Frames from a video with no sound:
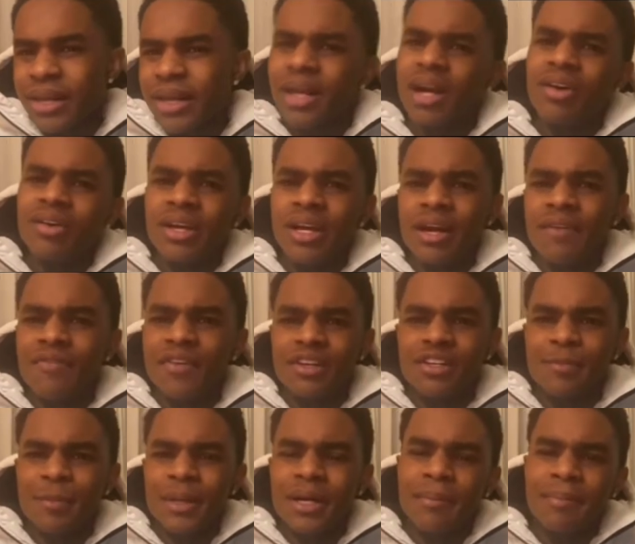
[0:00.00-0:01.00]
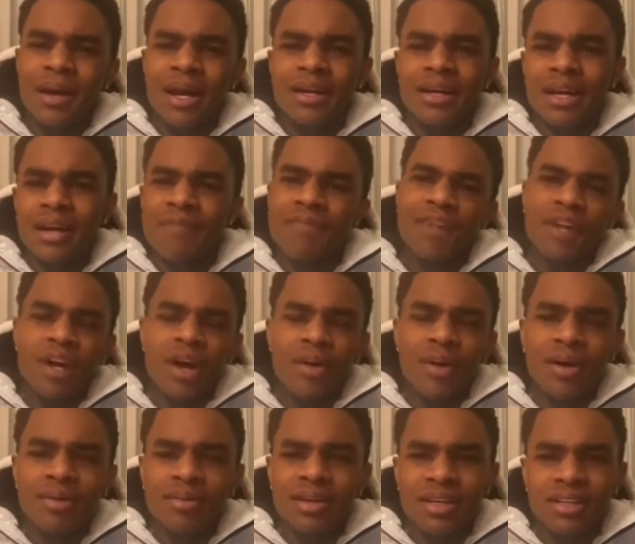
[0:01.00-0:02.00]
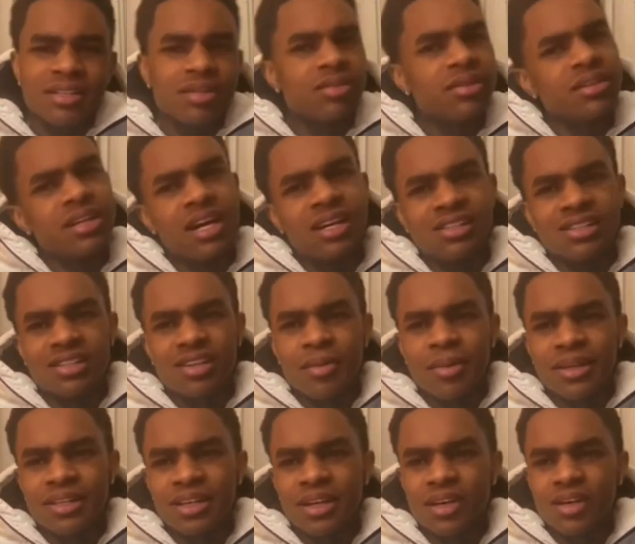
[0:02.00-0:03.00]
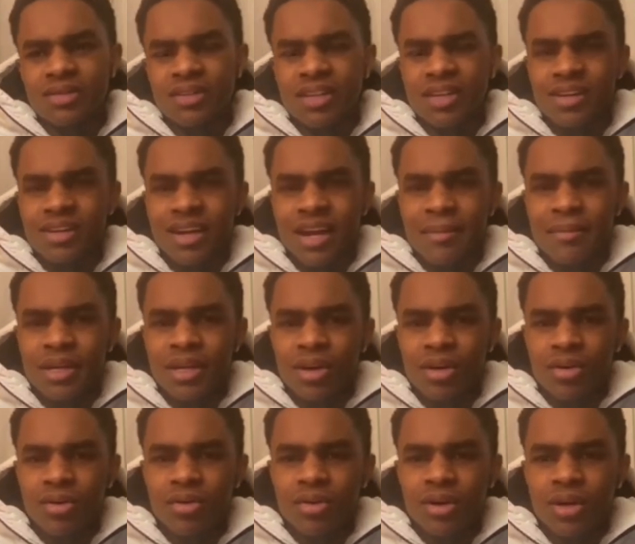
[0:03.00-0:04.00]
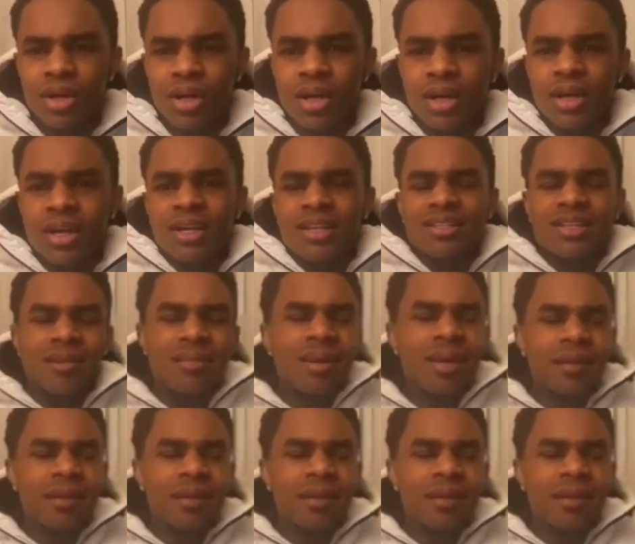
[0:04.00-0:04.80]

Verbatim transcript: "Oh yeah, I'm finna spin the block, then I'm finna go out then. So y'all just go back to the hotel and y'all be cool." It, I'm like,